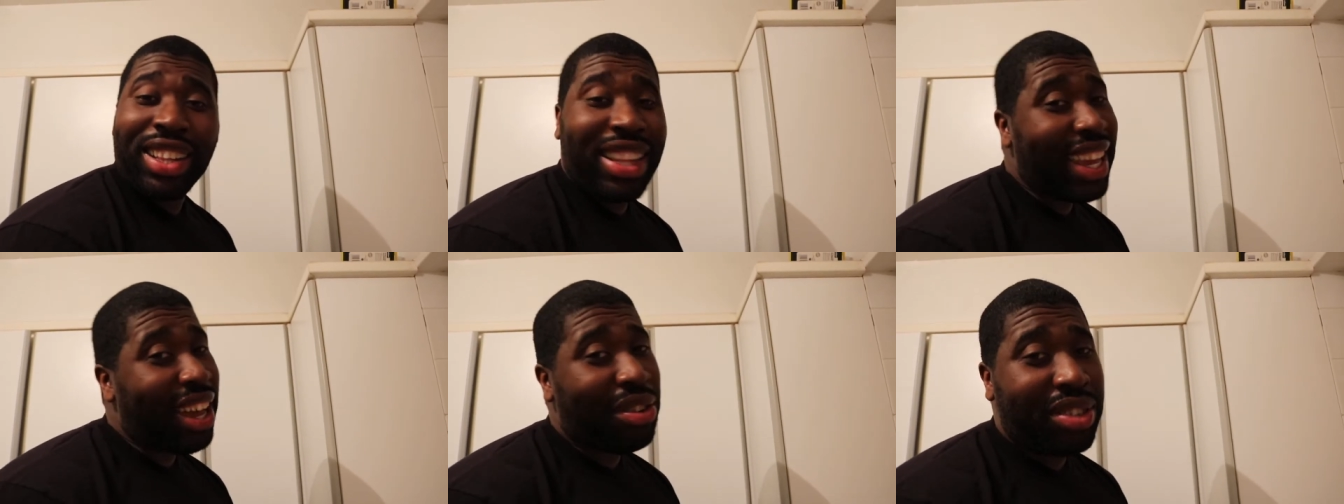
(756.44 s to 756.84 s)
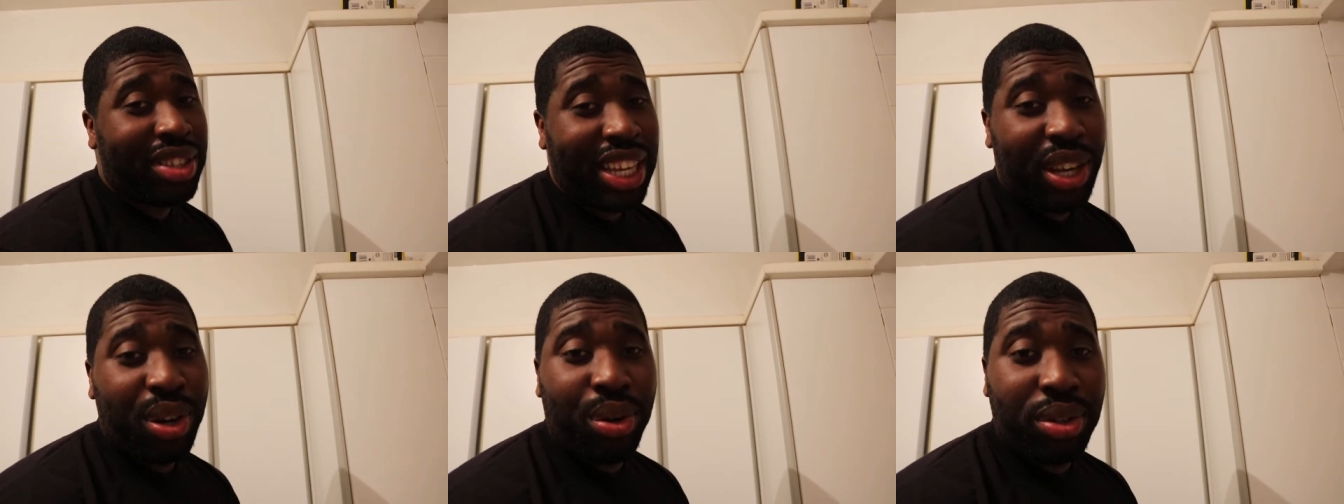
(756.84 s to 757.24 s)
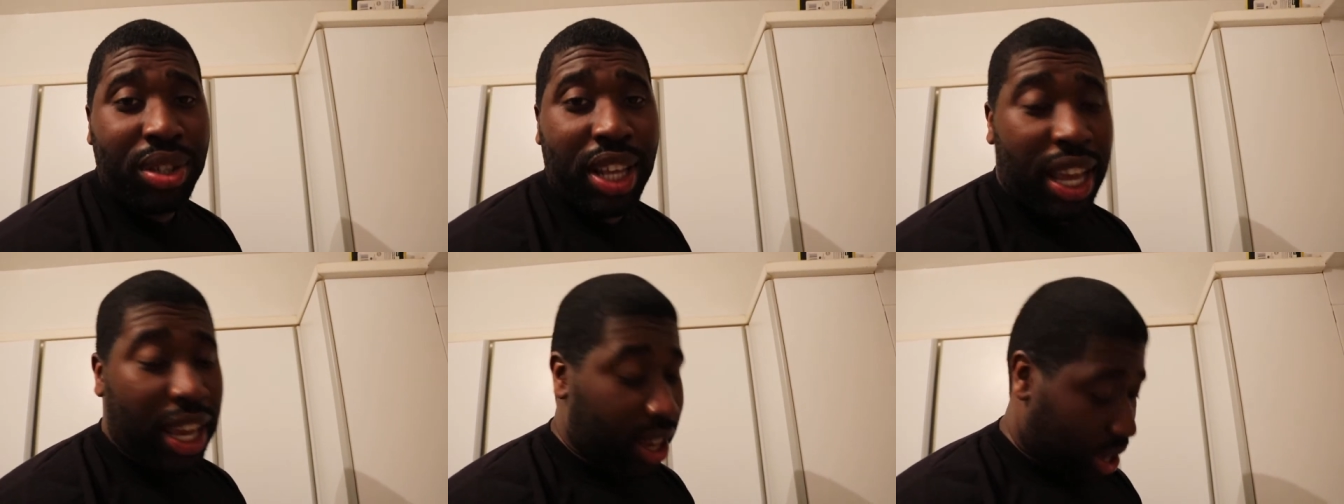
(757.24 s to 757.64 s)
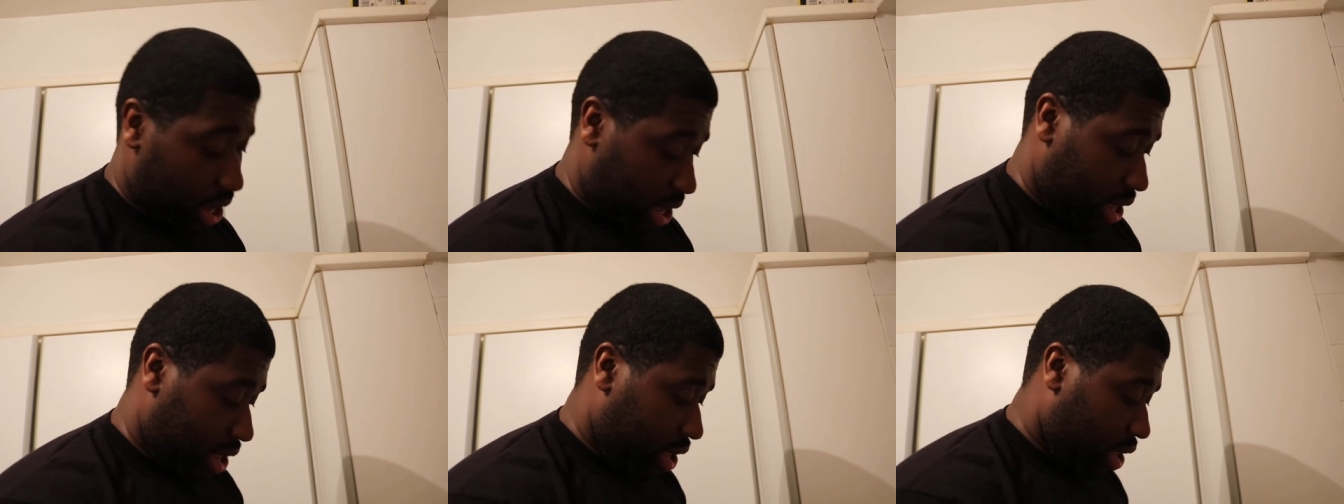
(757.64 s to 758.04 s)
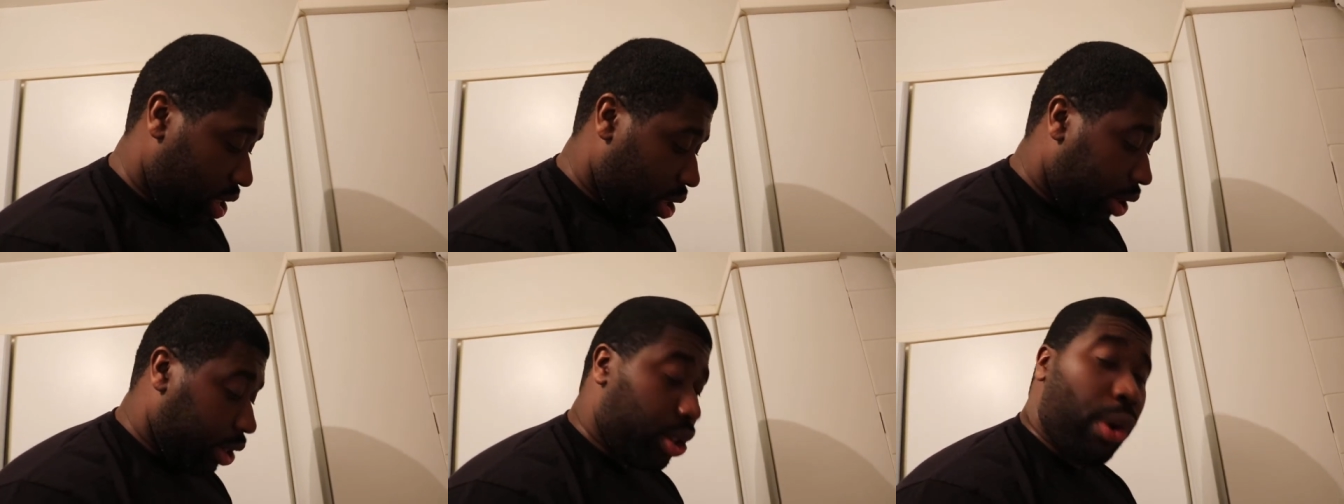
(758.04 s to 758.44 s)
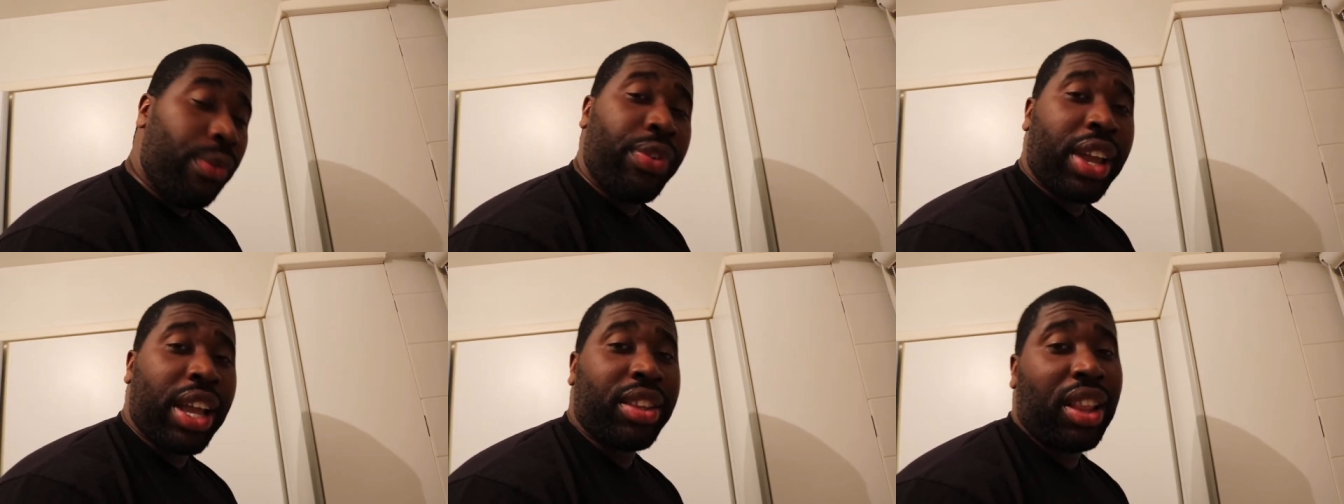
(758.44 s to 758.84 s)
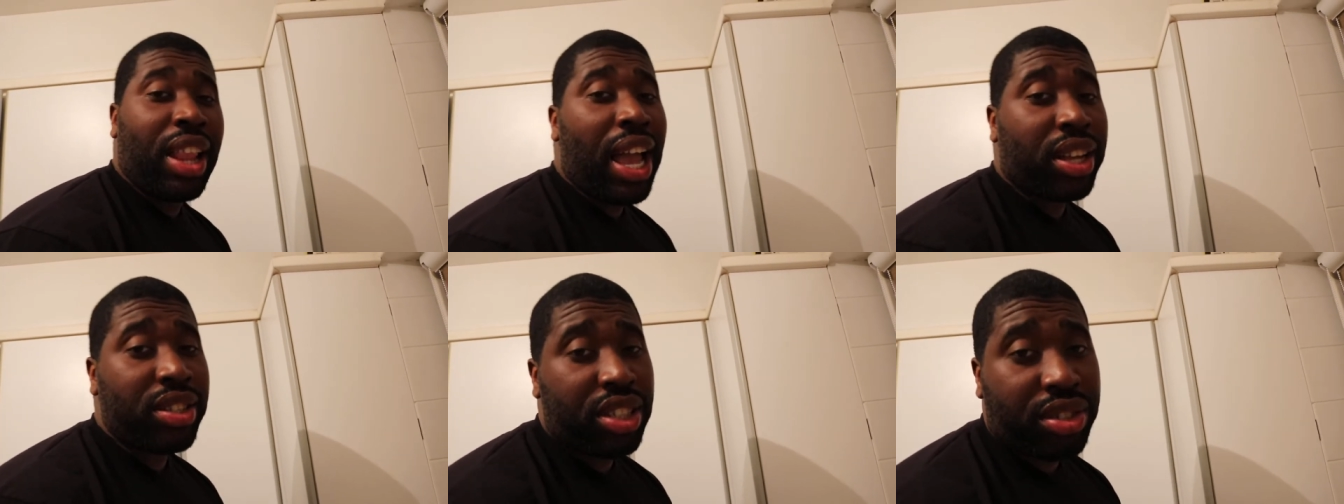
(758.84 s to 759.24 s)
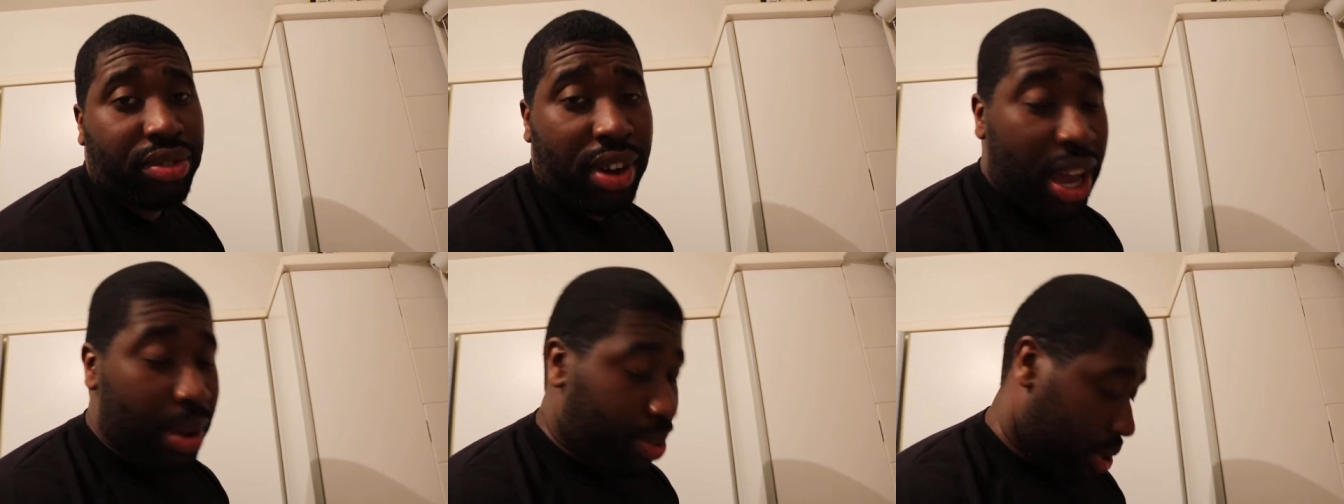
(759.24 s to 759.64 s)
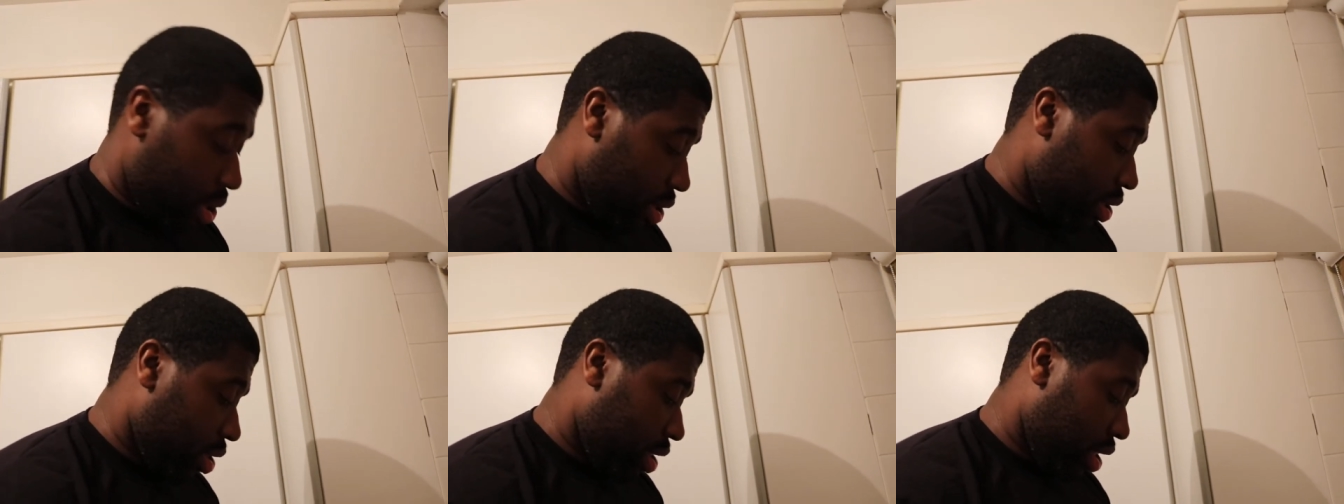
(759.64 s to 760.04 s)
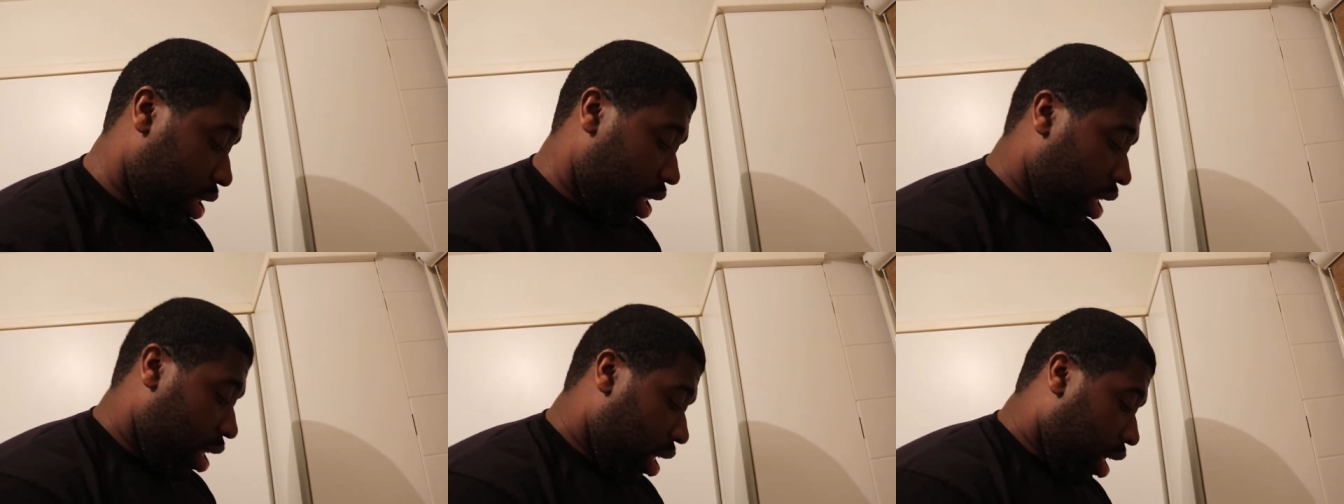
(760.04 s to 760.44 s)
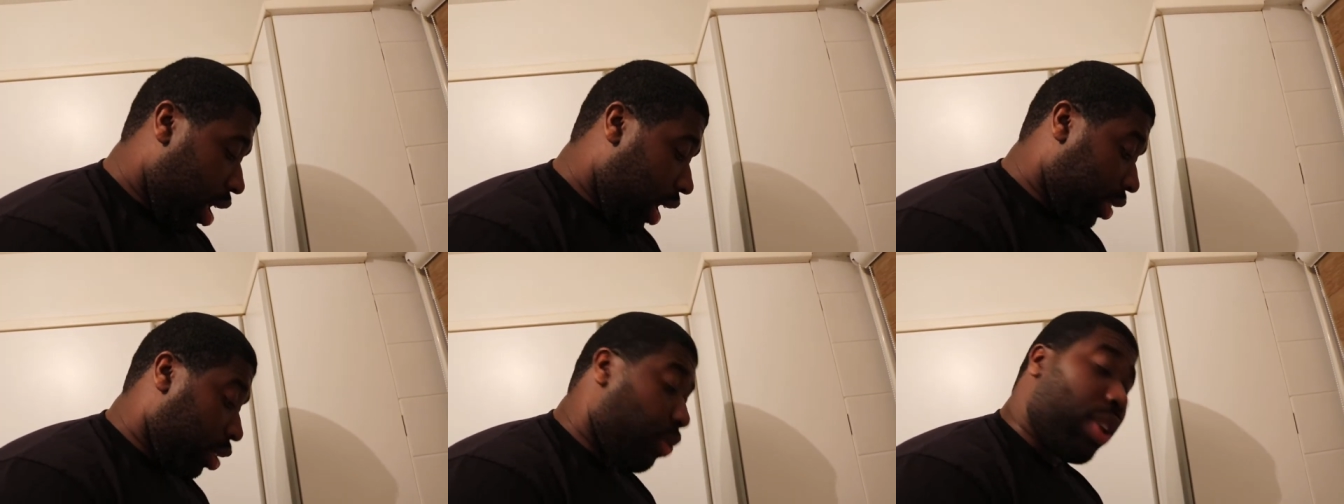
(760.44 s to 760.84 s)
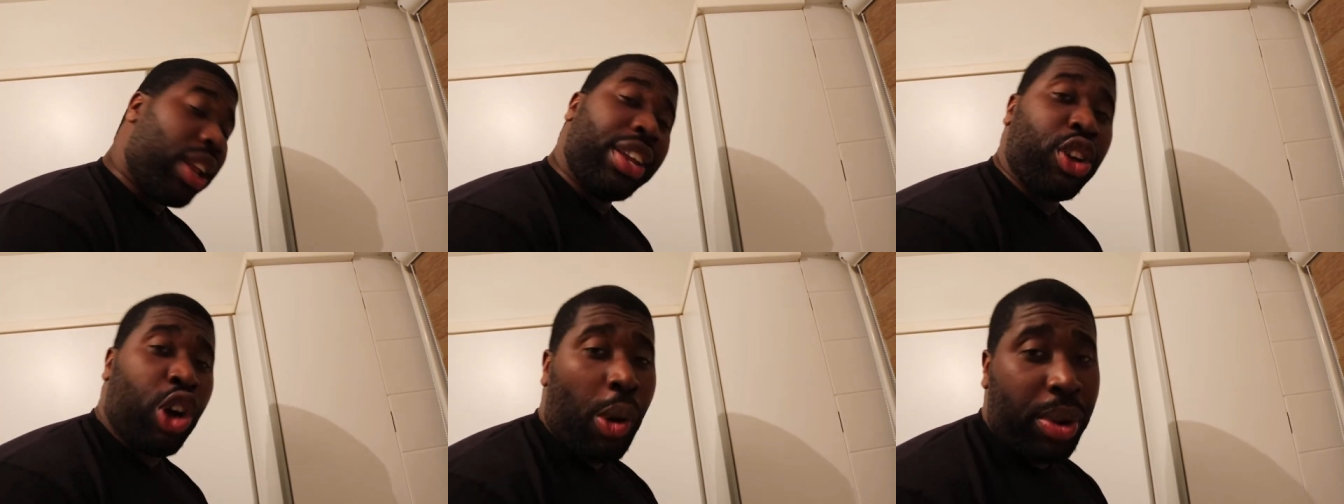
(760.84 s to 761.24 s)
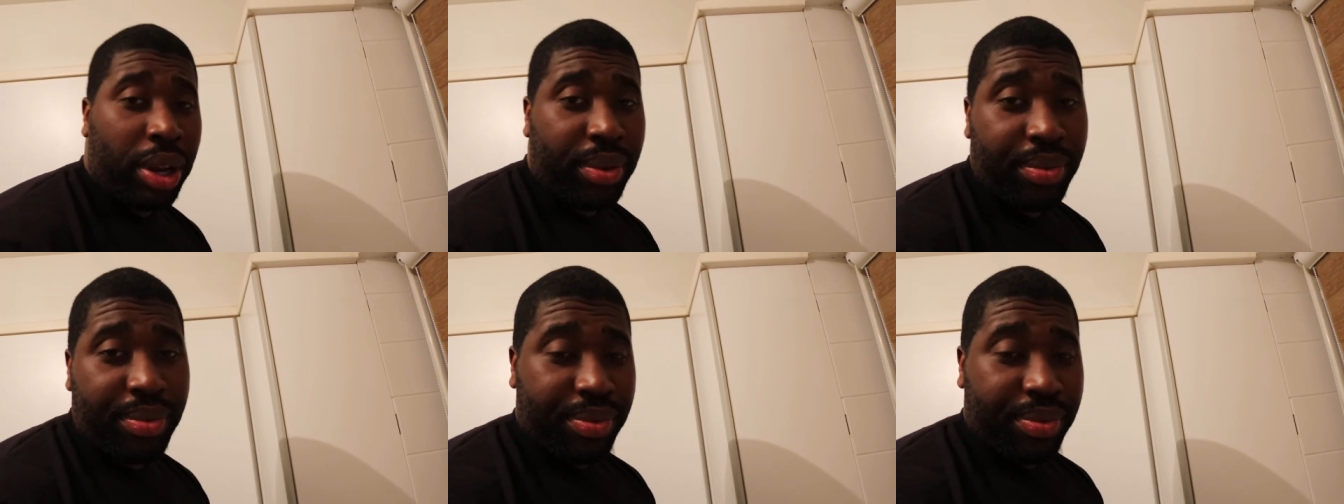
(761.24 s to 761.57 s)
DLD all day. Don't forget to like and subscribe. And don't forget to leave a comment.